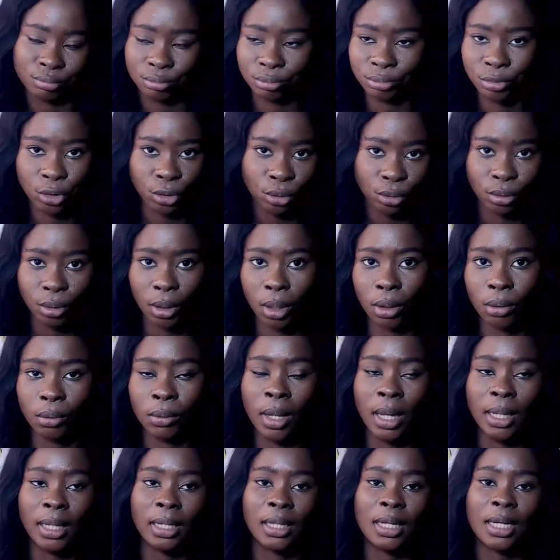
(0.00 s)
now,
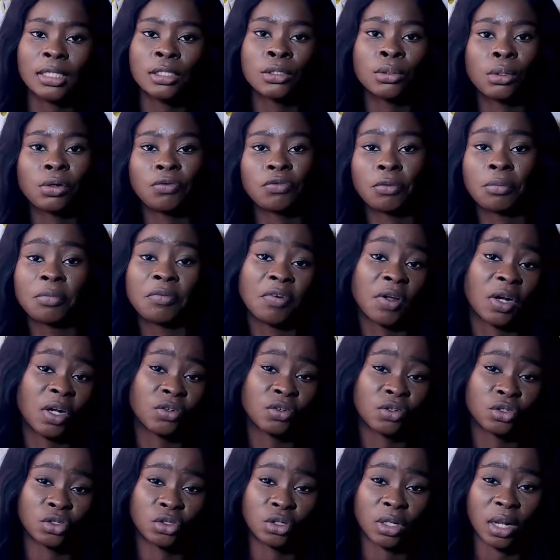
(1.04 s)
and that's the only form of
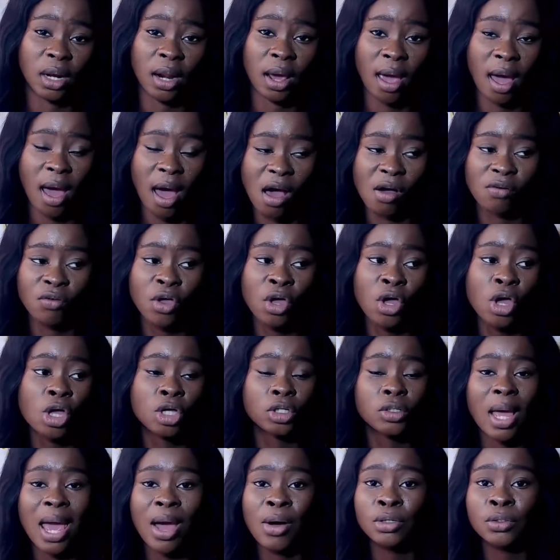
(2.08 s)
identification that I have.
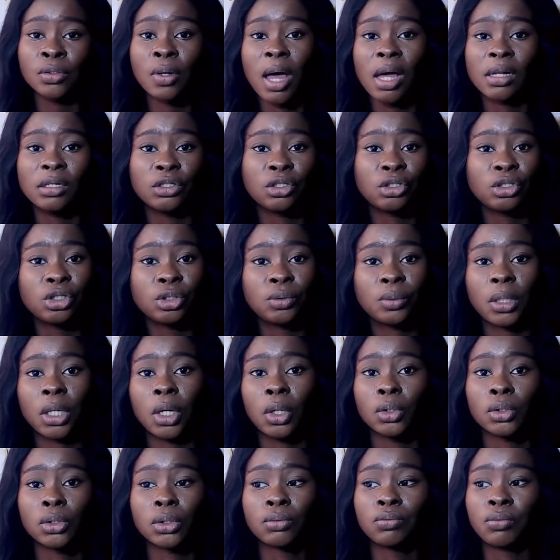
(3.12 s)
So I also had issues when I
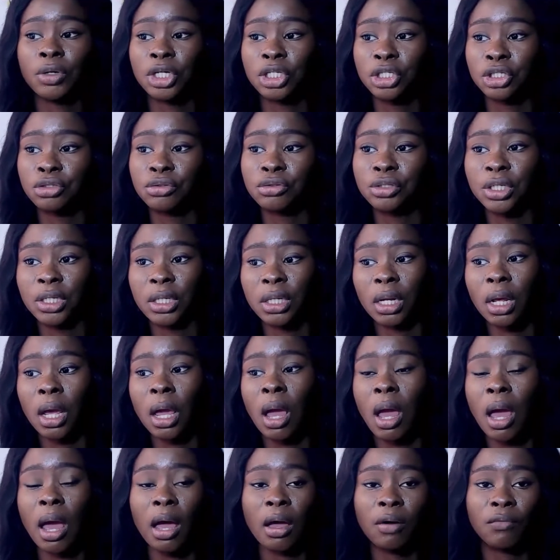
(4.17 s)
was registering
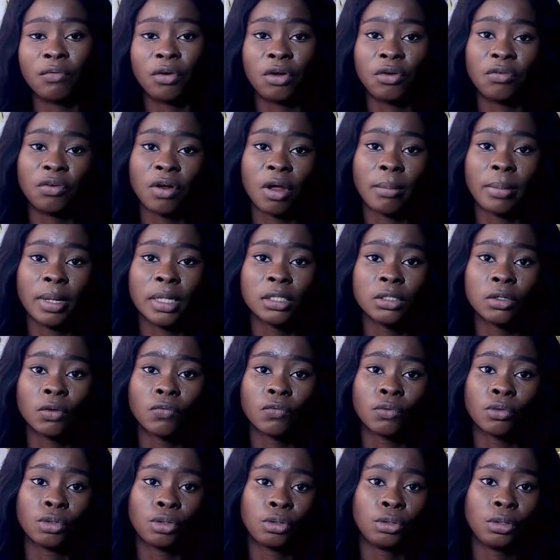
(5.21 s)
and verifying
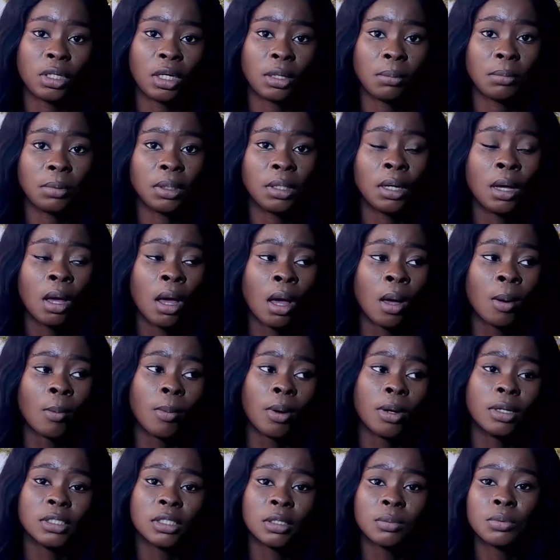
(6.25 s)
myself on Udemy, but
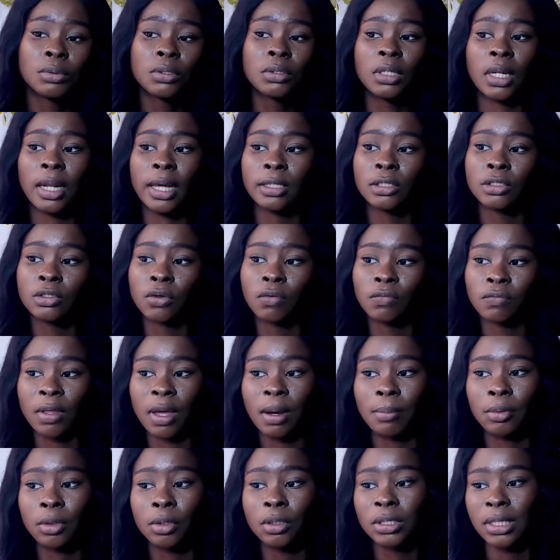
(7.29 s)
I was able to solve
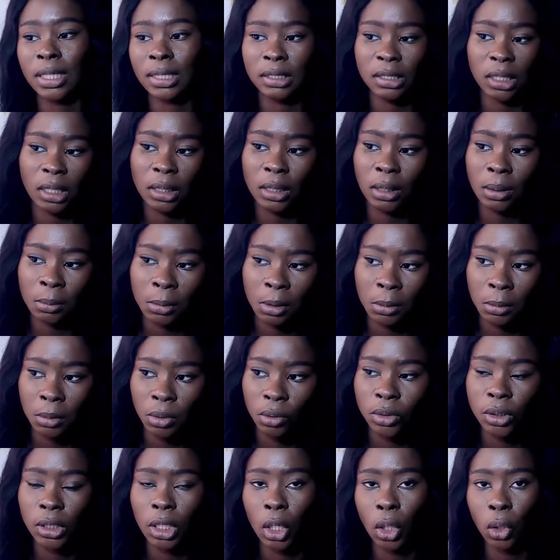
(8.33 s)
that because I sent them
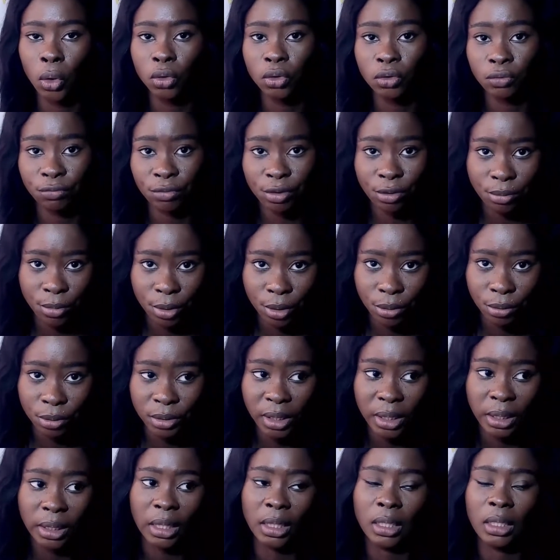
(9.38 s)
emails, a lot of emails,
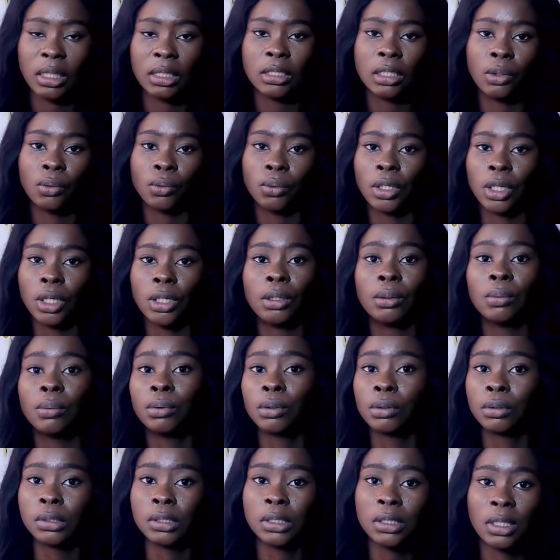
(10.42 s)
and then they said okay, they will
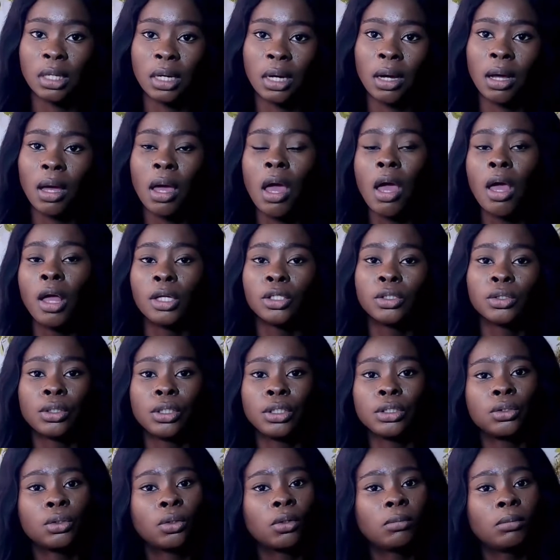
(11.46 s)
consider. So
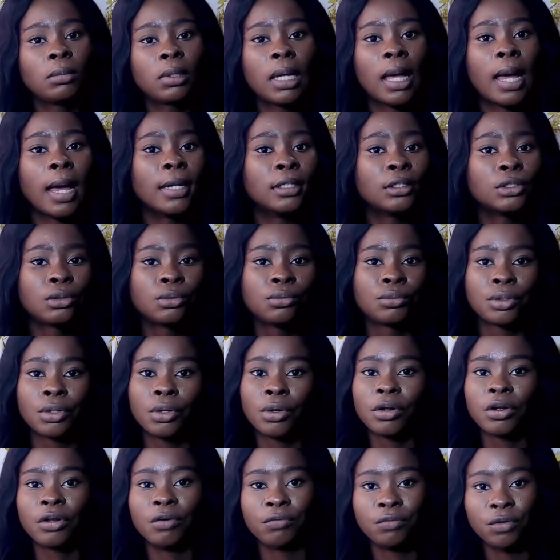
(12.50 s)
they told me I should
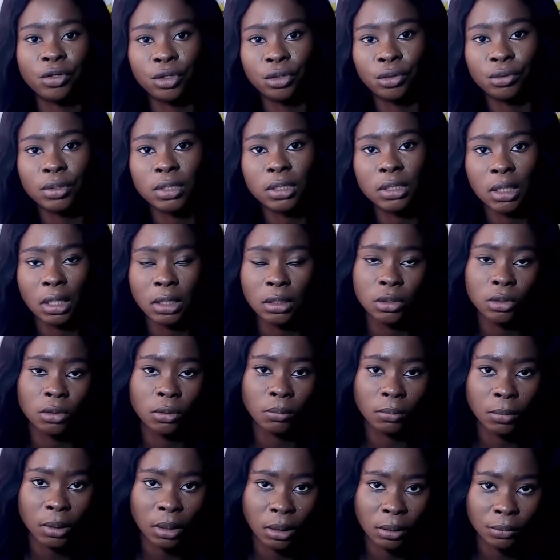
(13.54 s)
record a video saying
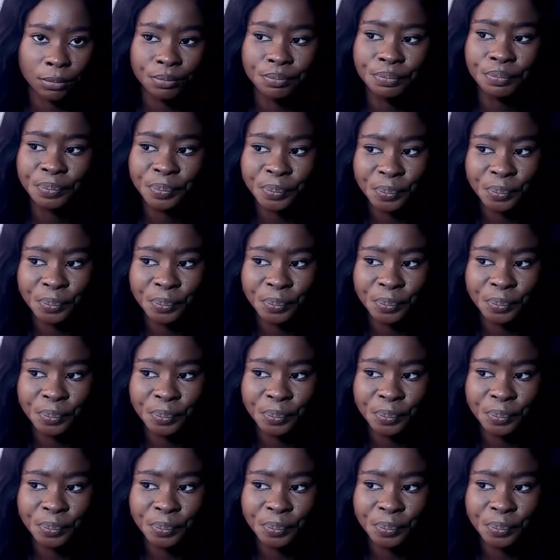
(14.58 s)
something,